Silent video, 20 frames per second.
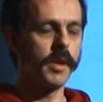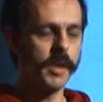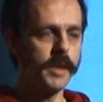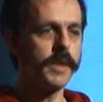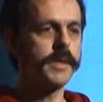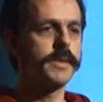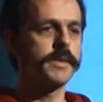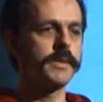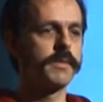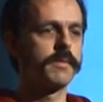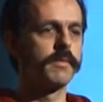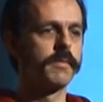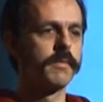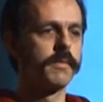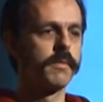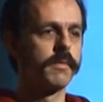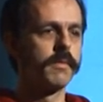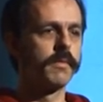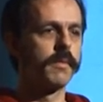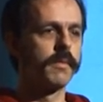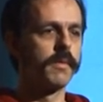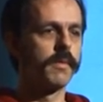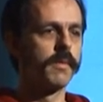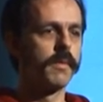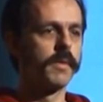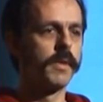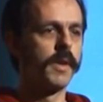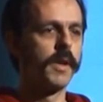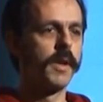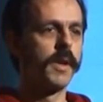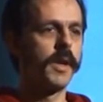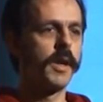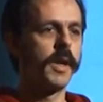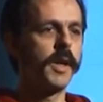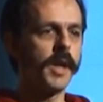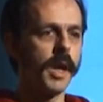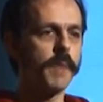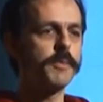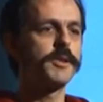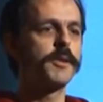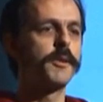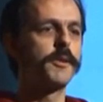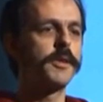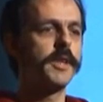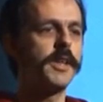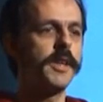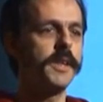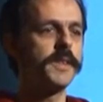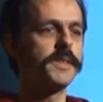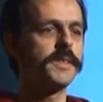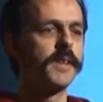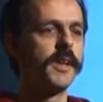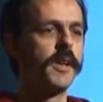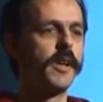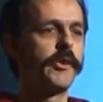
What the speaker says: It is. It absolutely is.